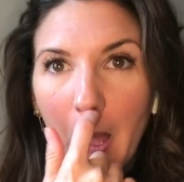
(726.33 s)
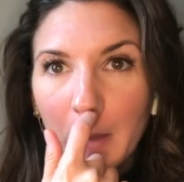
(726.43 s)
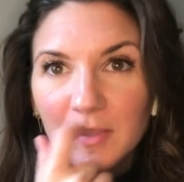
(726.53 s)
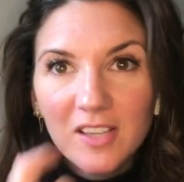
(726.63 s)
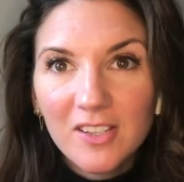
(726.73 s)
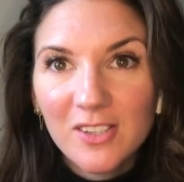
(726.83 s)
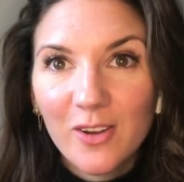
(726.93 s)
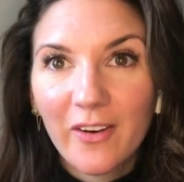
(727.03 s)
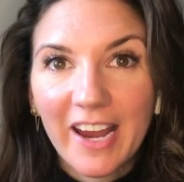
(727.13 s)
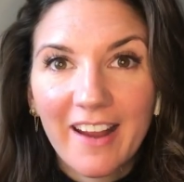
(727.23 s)
I'm so
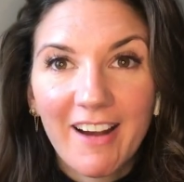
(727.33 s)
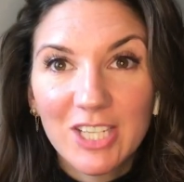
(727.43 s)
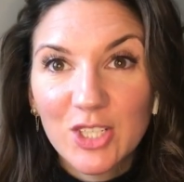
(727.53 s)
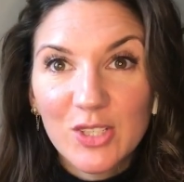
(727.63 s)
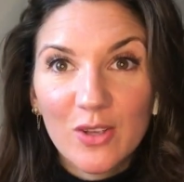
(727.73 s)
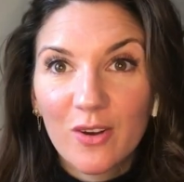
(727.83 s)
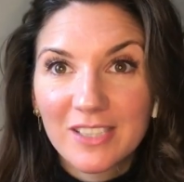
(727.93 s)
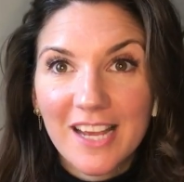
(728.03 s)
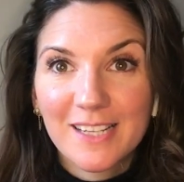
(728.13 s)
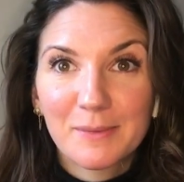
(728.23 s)
sorry, I just got a
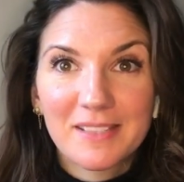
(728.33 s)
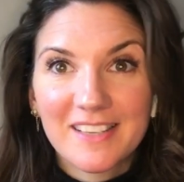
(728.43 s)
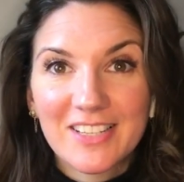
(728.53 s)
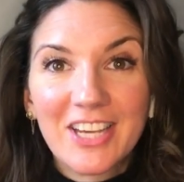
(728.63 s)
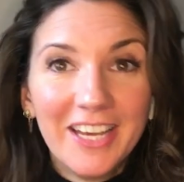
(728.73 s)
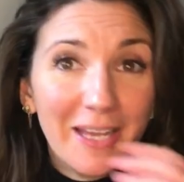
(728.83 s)
text message.